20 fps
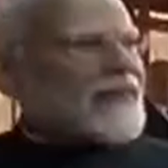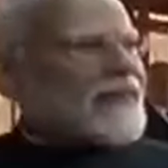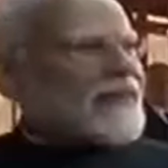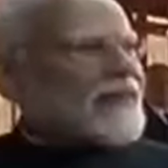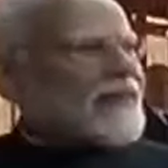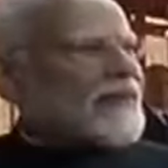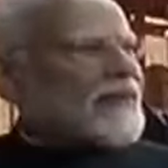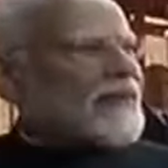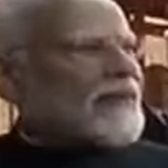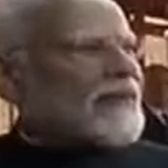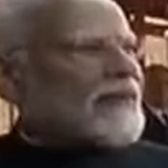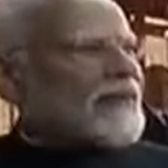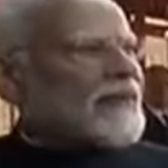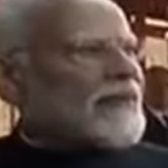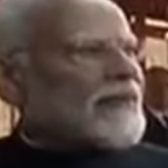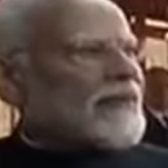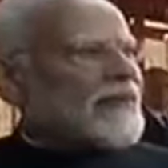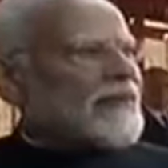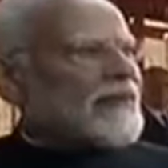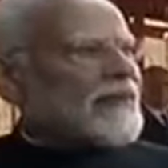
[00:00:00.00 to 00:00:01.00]

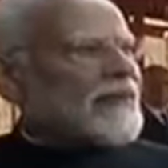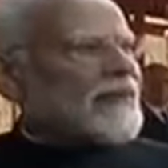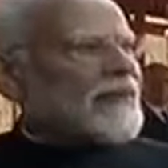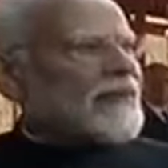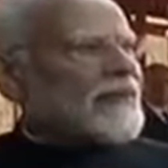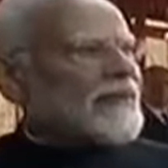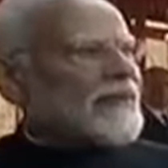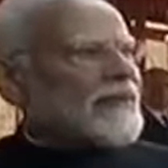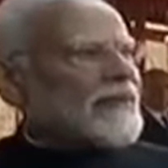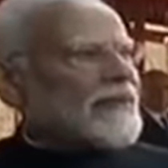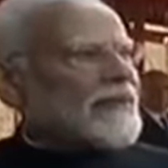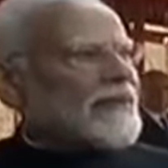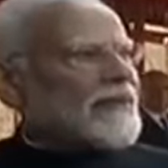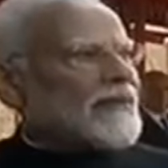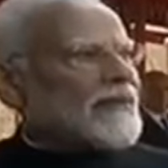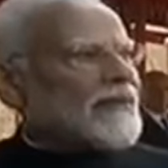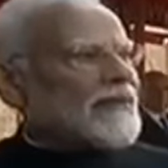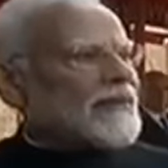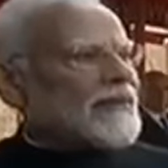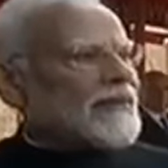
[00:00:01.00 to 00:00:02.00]

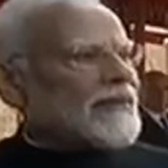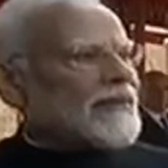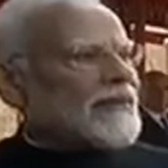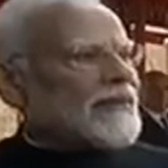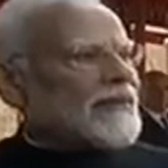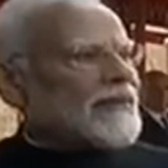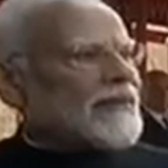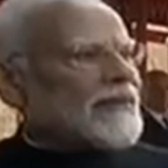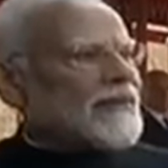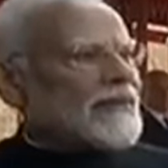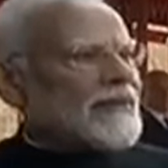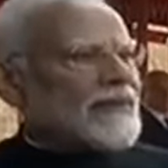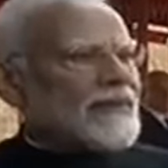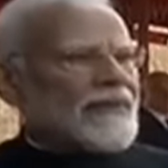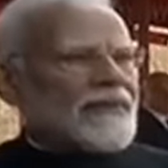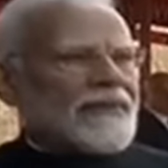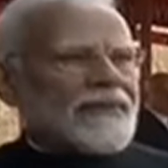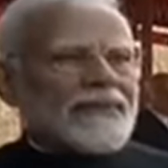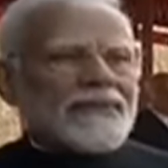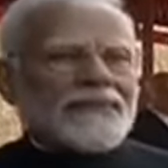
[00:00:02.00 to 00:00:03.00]

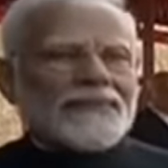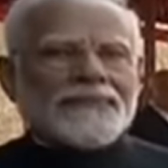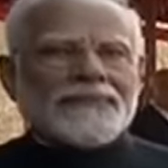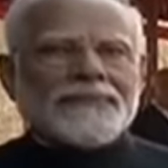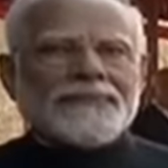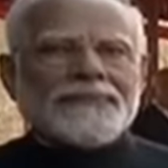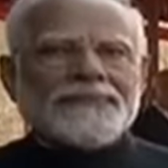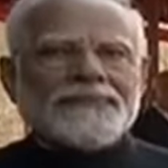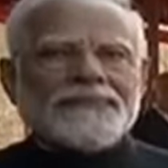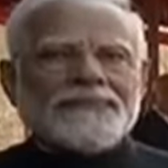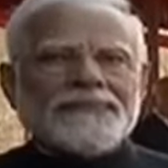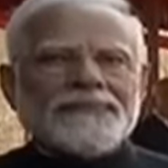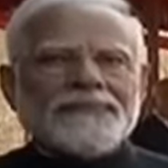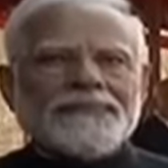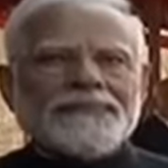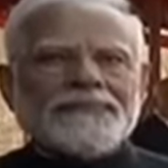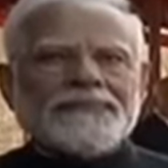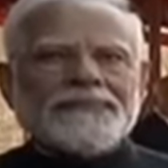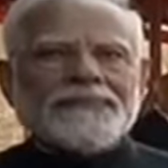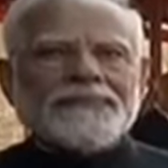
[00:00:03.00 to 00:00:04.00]

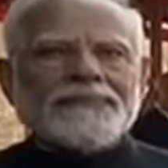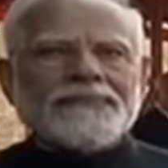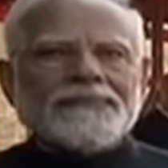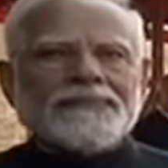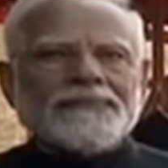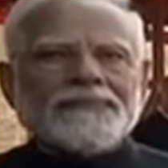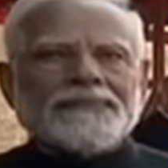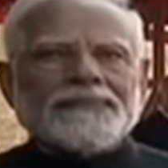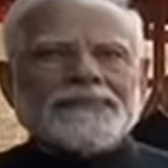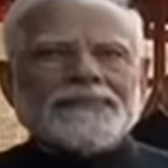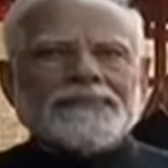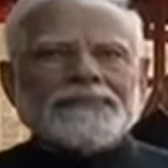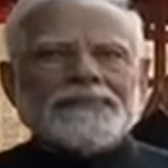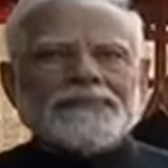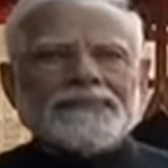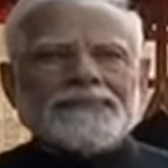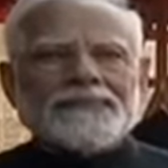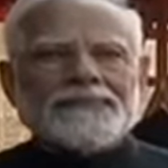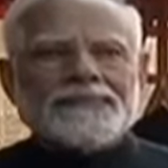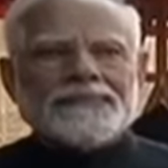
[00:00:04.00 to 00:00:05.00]

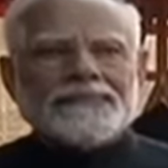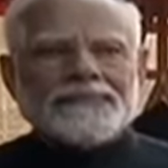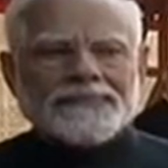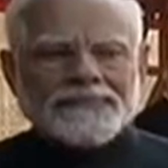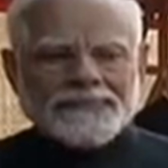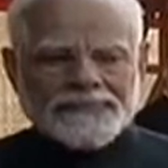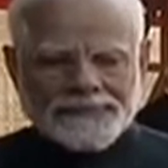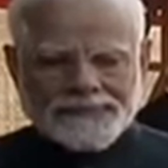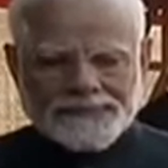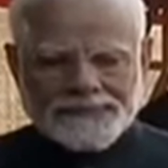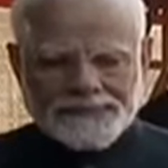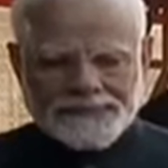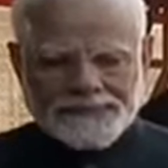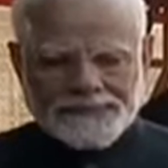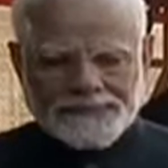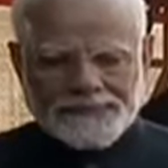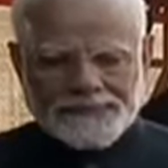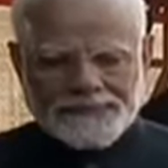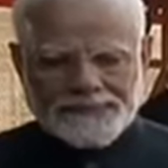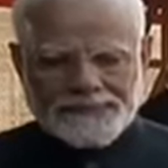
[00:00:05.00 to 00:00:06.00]

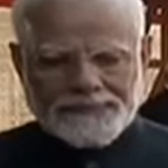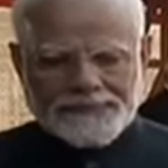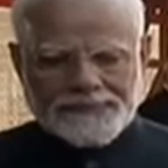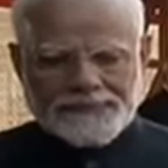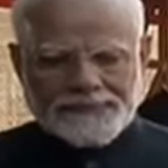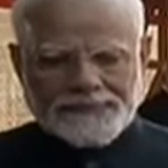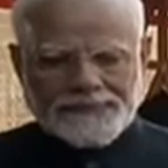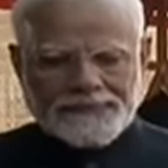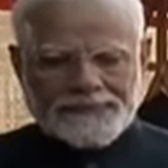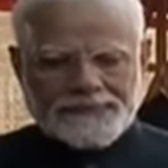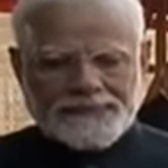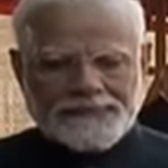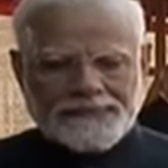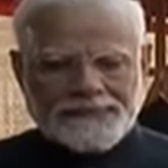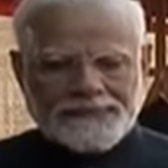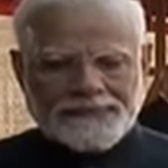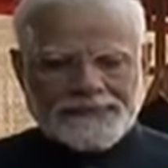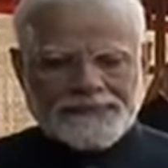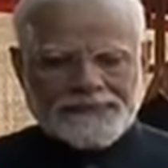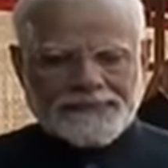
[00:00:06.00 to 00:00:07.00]

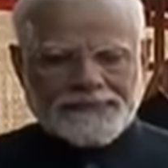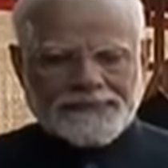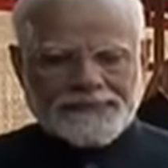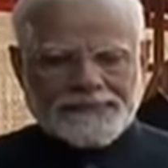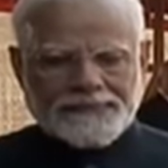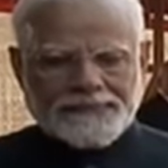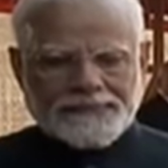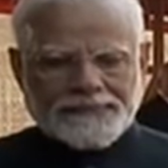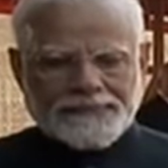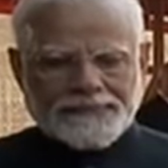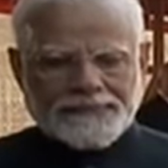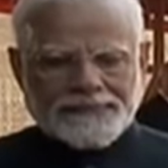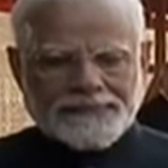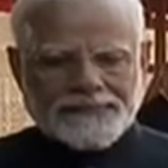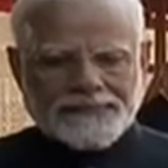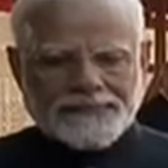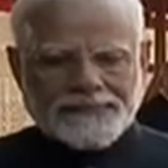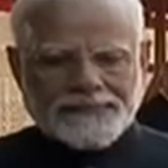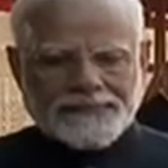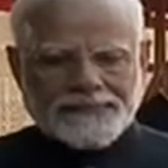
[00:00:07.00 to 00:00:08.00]
The person shown says nothing.